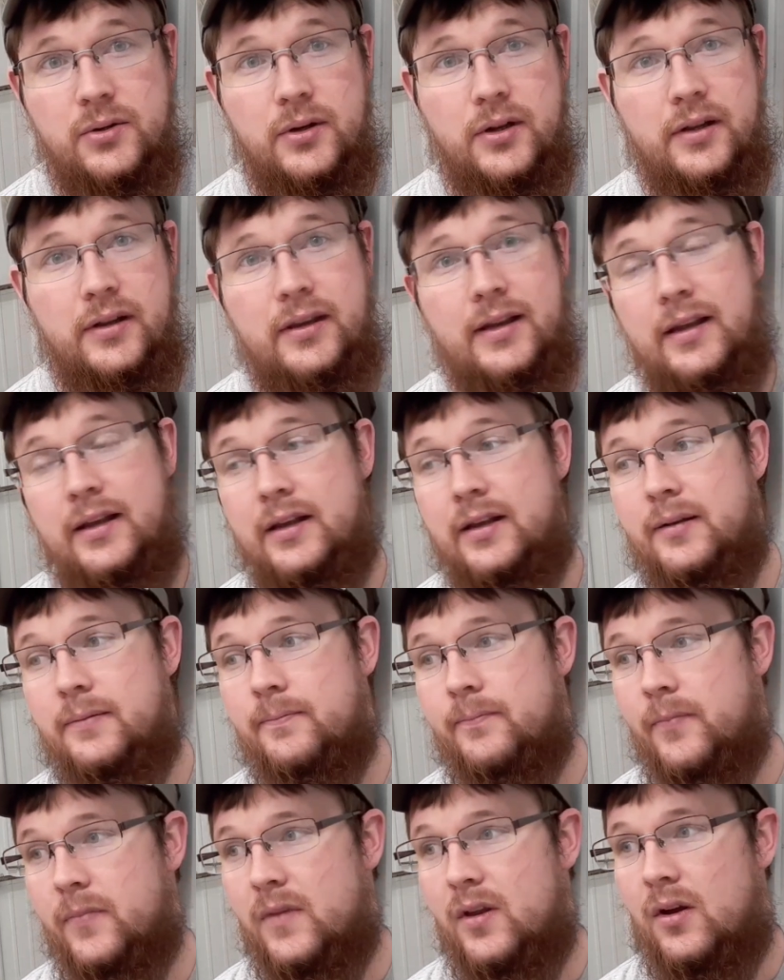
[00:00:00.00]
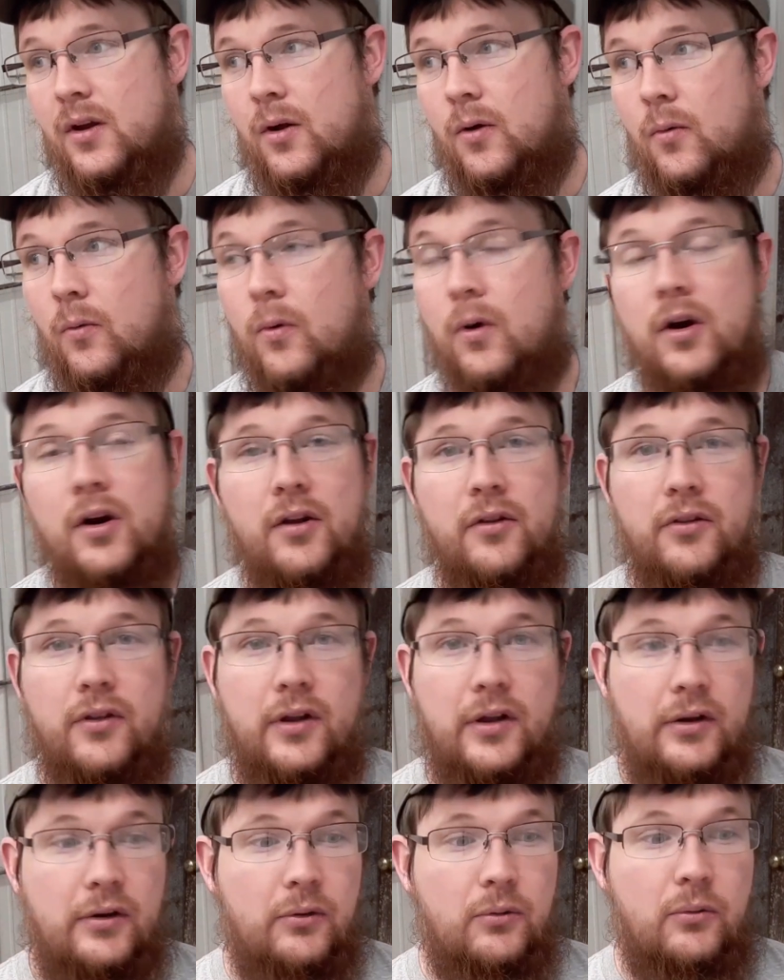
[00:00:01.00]
it. That one of
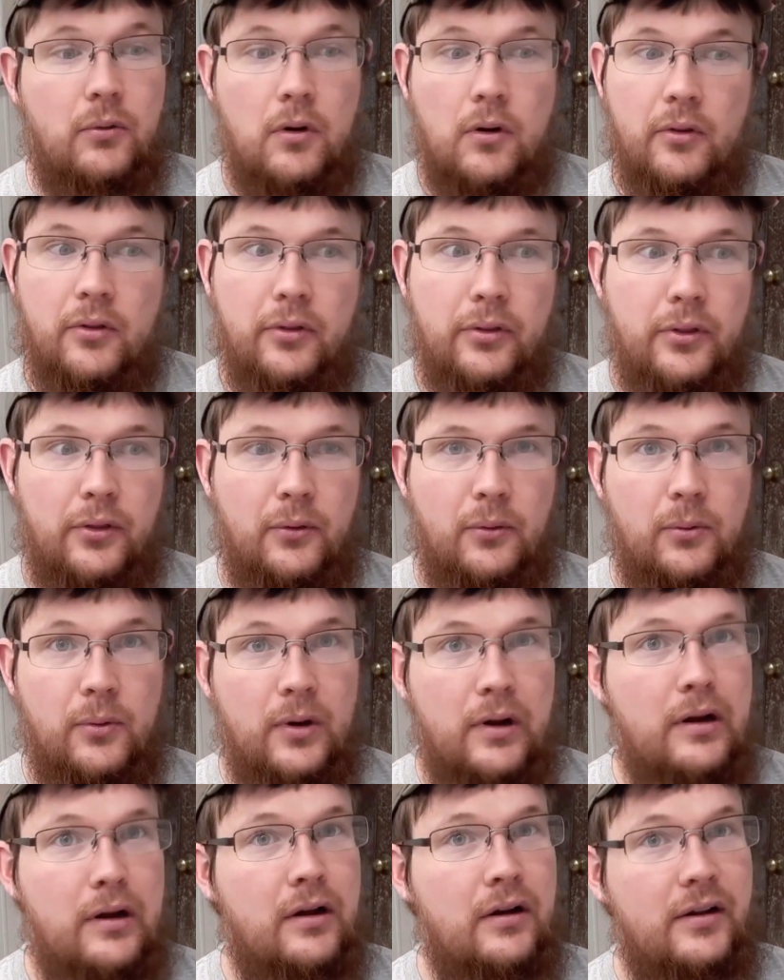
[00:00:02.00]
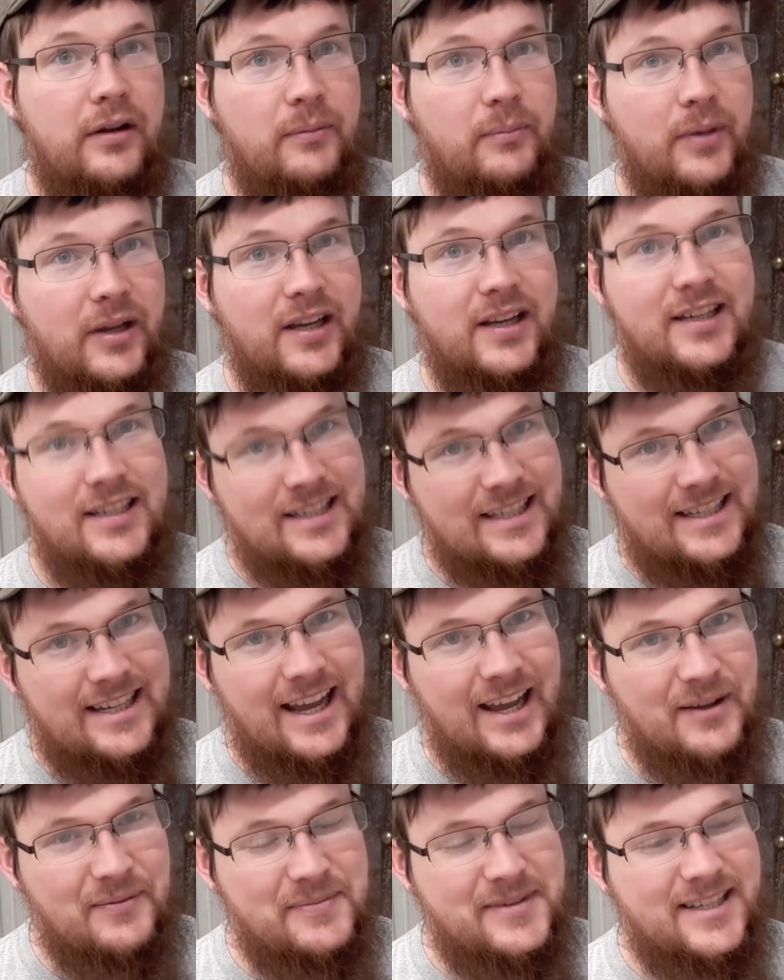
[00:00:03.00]
the really big
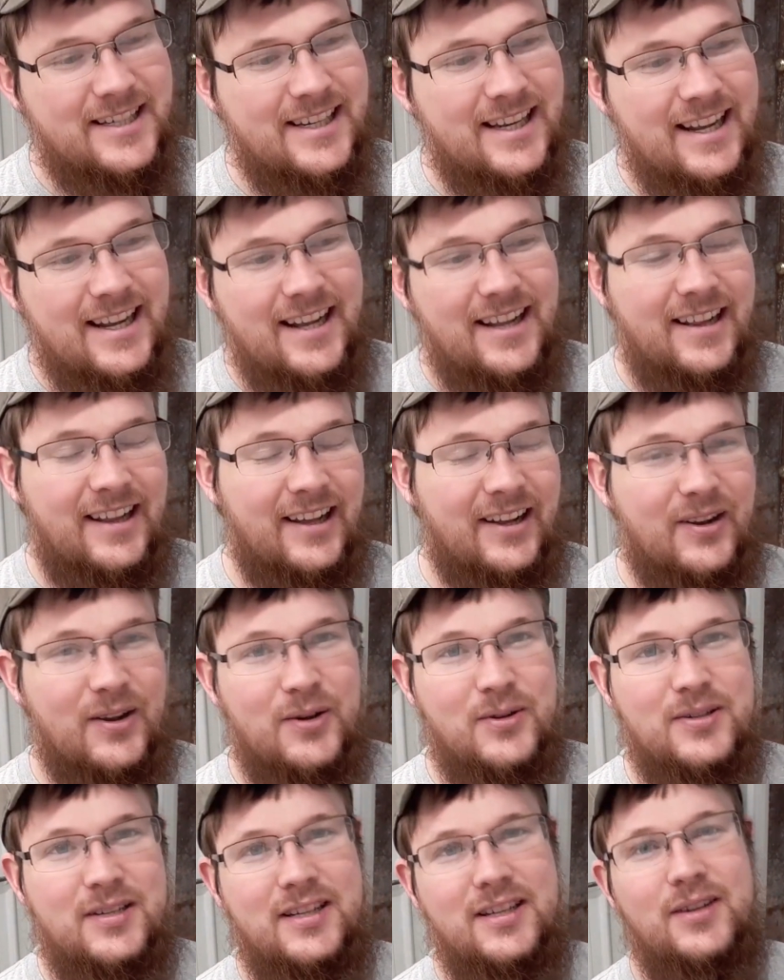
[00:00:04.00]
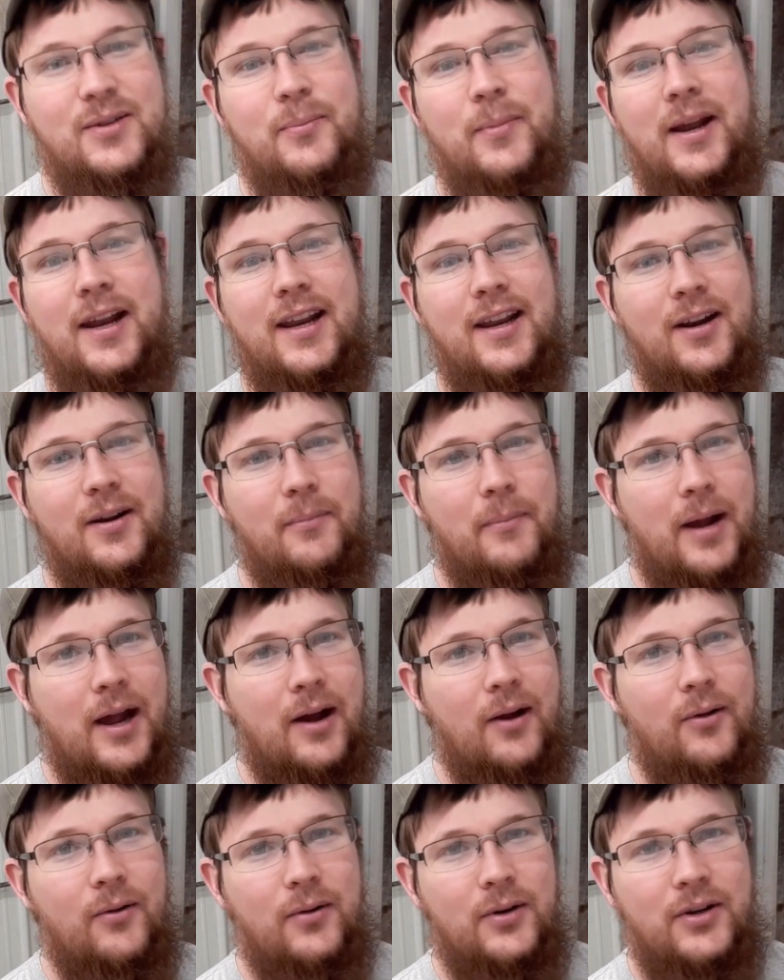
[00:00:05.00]
steps that goes into making a
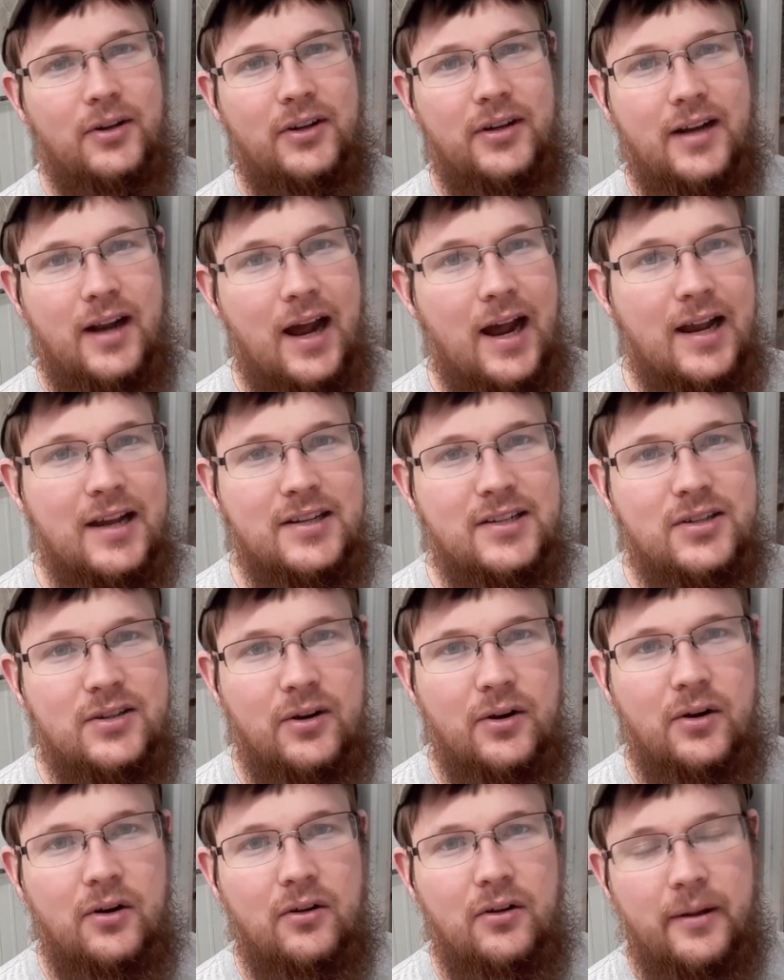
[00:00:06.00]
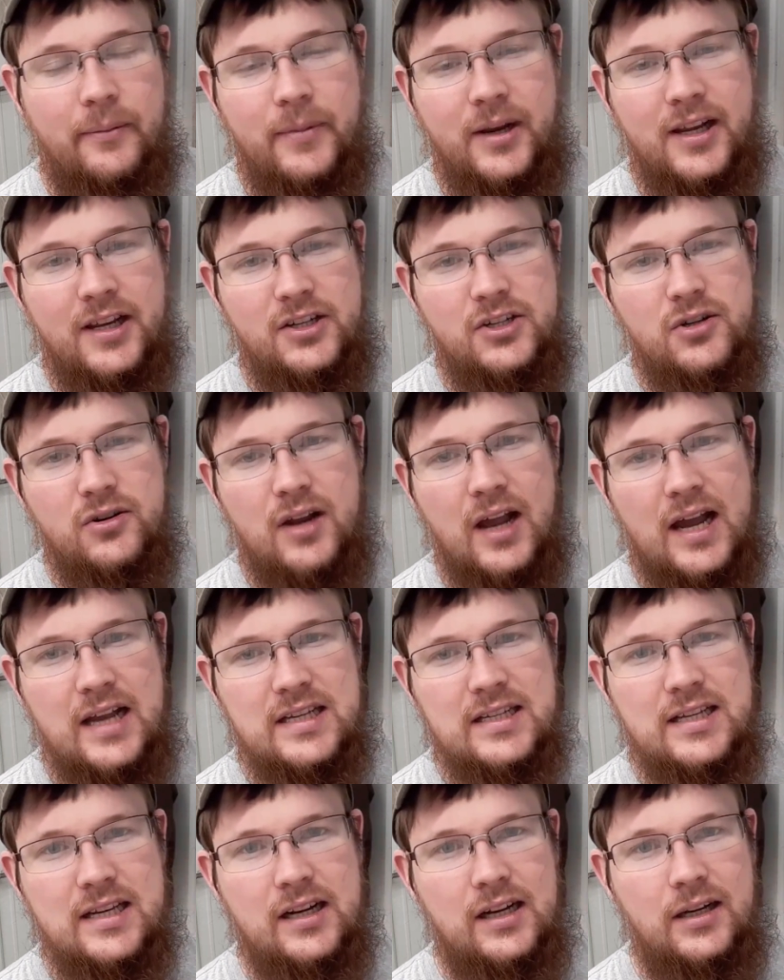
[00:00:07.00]
mount really nice. So let me get you
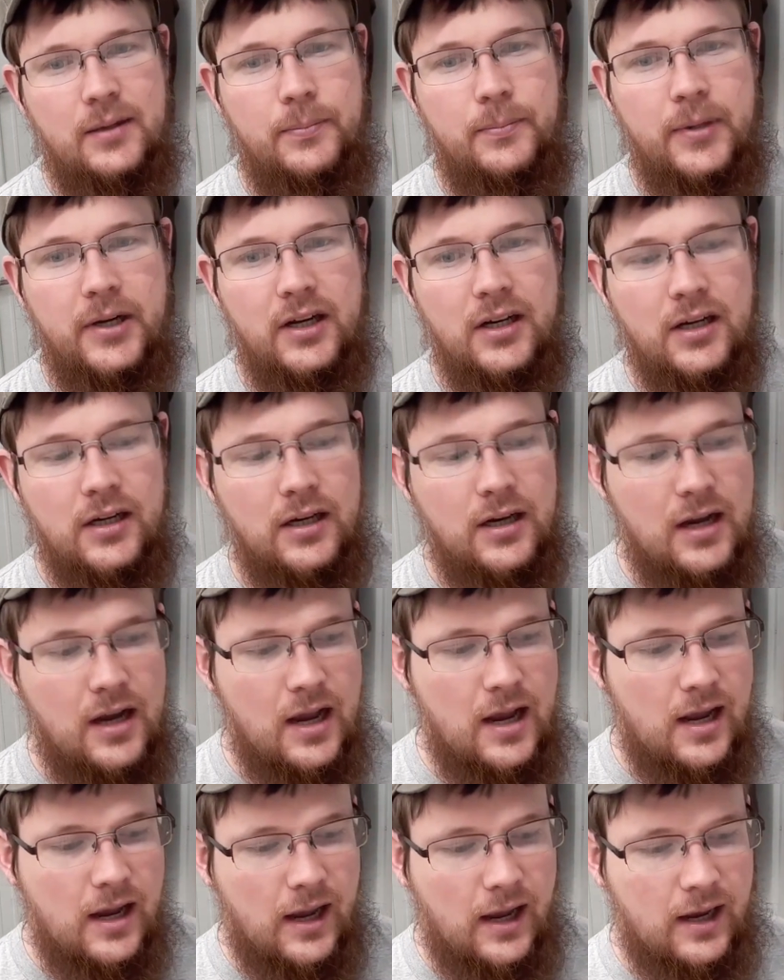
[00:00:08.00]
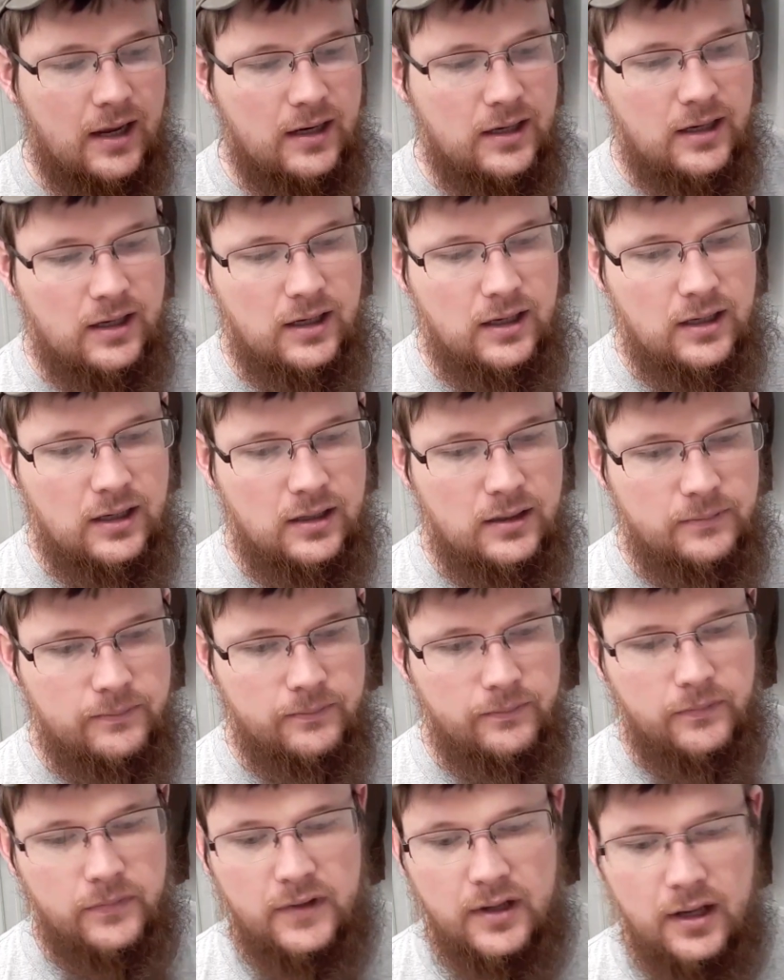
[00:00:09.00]
guys set up here, and
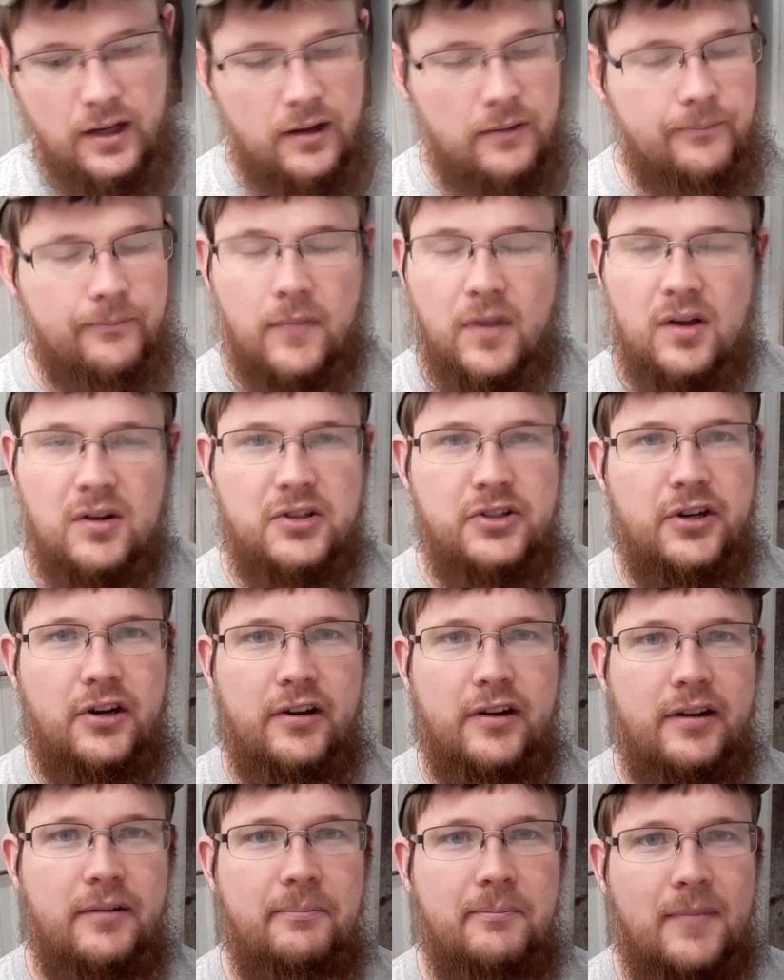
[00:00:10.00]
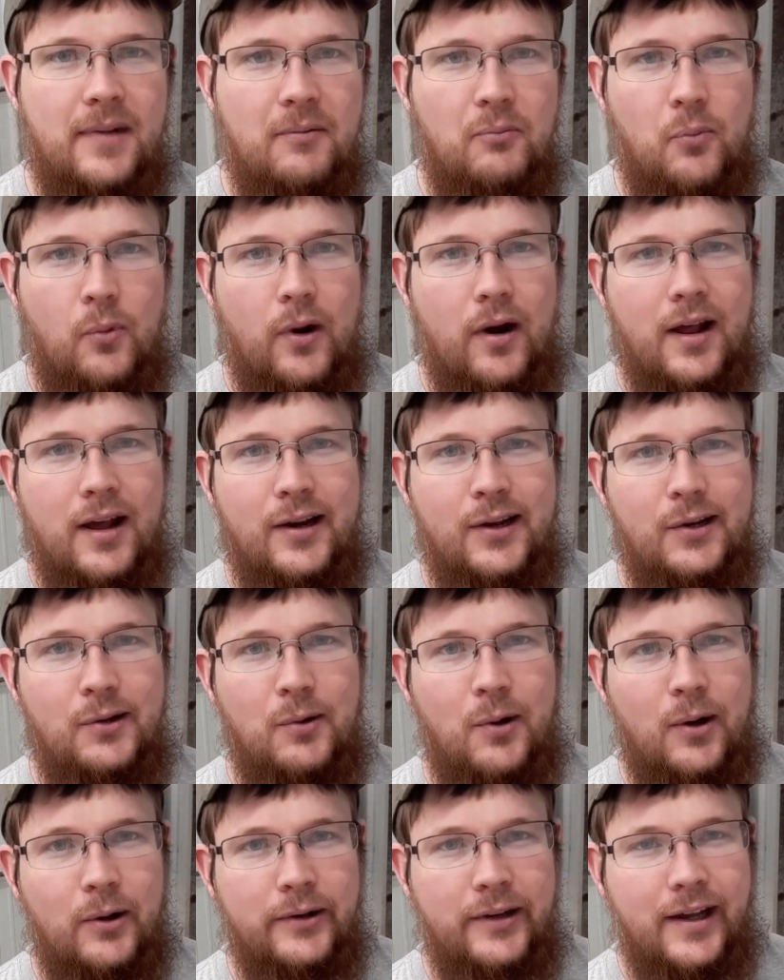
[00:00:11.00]
yeah, I'll show you what I
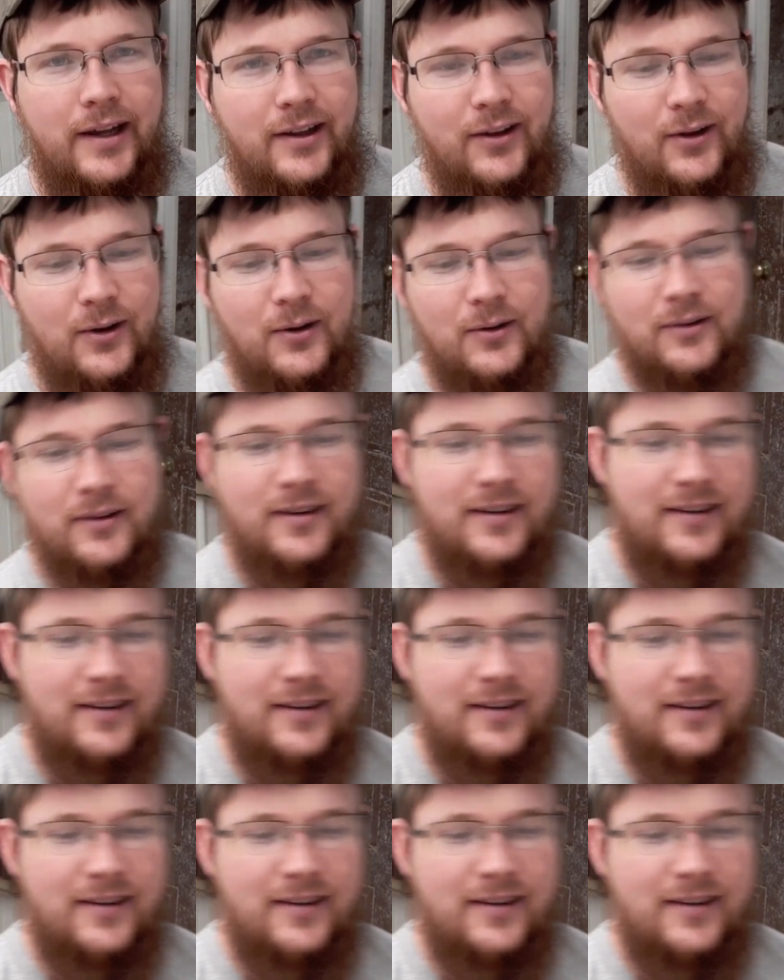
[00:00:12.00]
do all day long.